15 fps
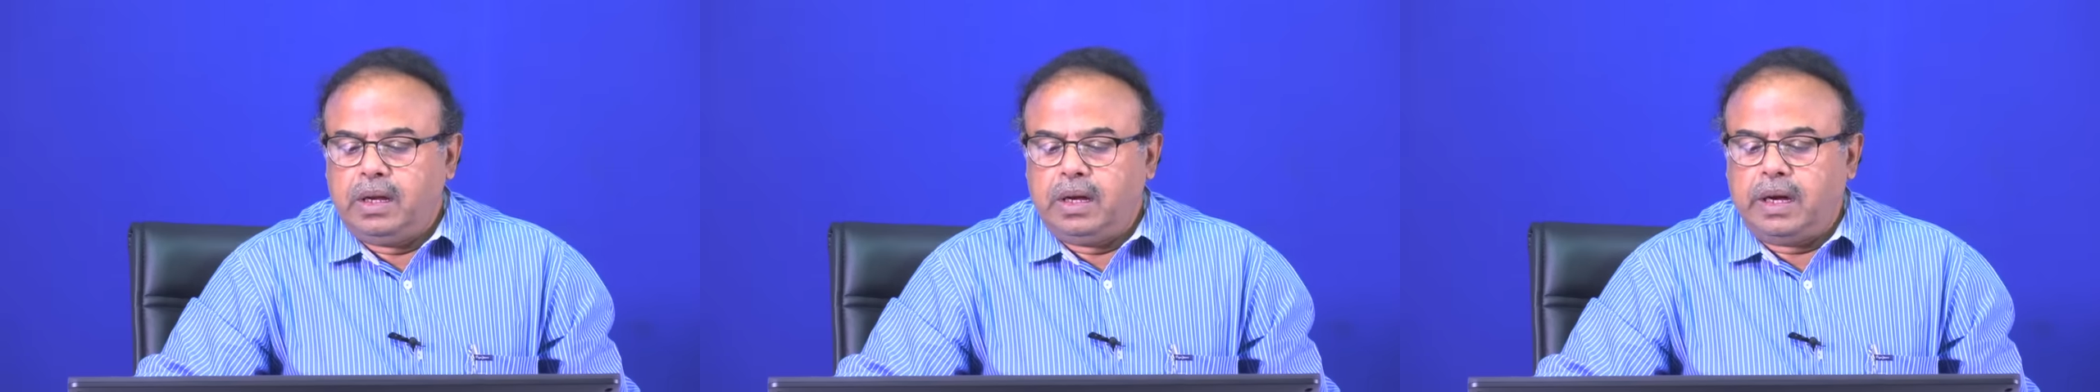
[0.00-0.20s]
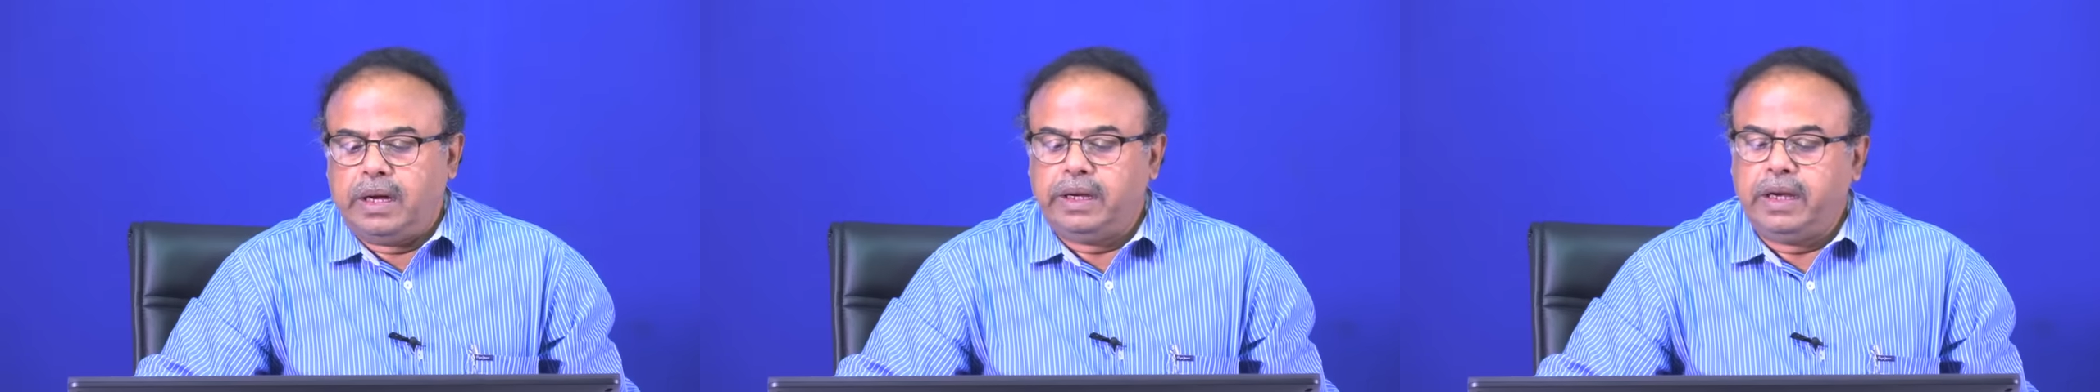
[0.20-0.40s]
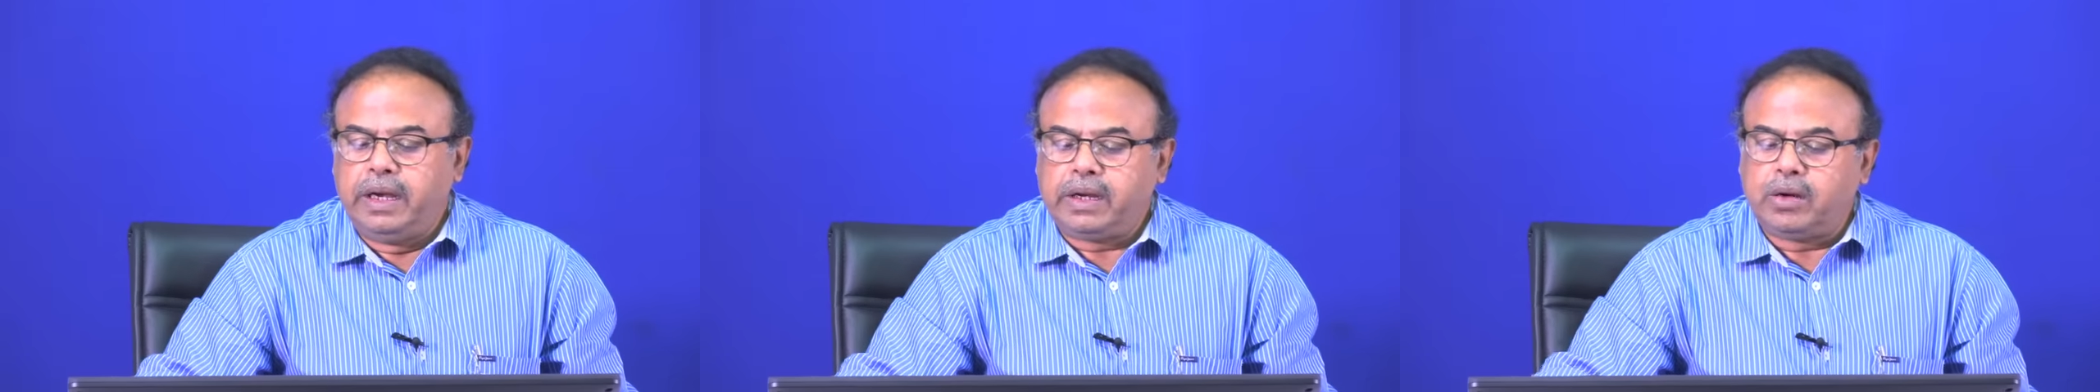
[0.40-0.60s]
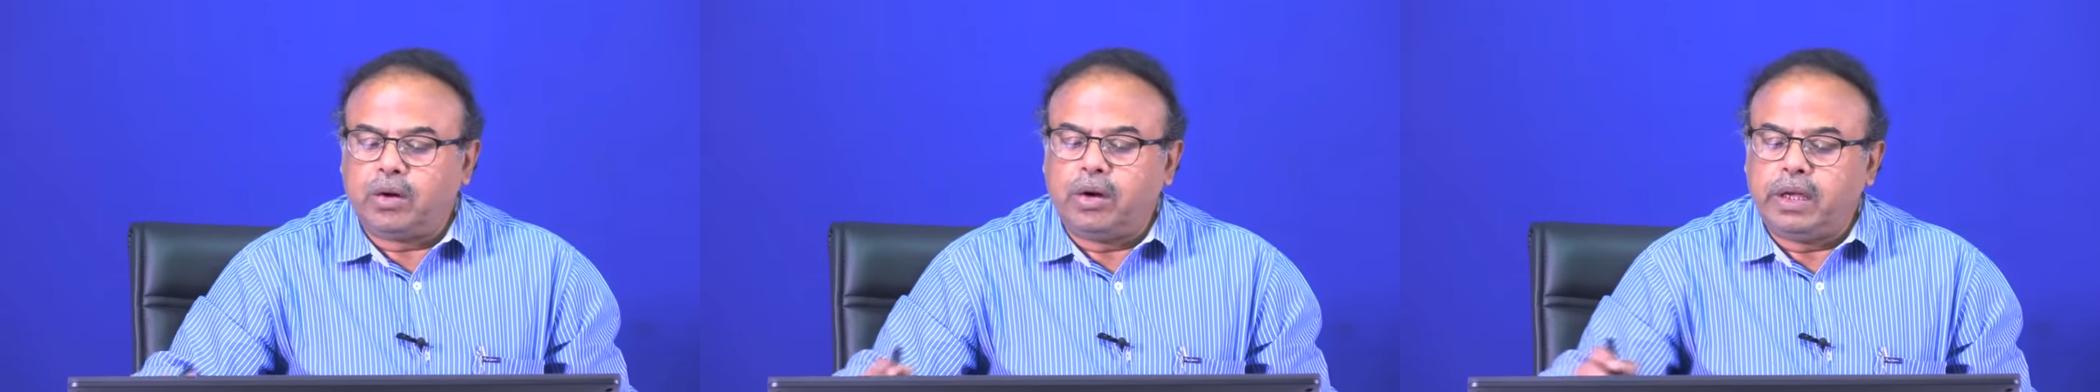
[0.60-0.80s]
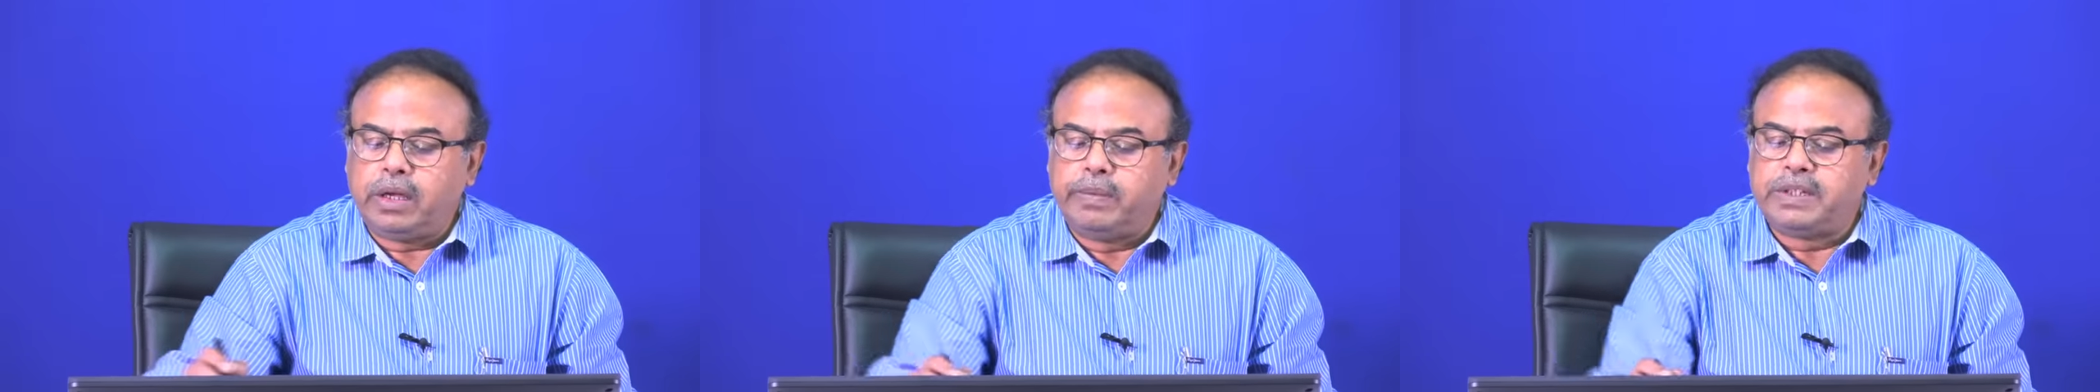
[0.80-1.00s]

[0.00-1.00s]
An electronic